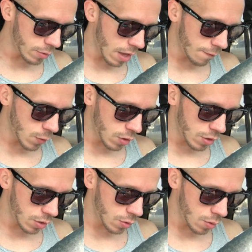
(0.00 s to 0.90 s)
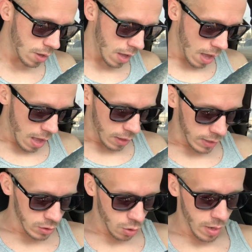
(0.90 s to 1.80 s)
without further ado,
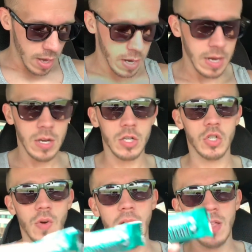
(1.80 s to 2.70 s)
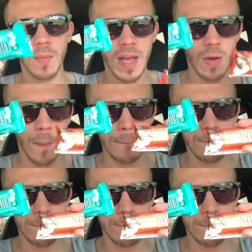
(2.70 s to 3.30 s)
let's go ahead and try them out.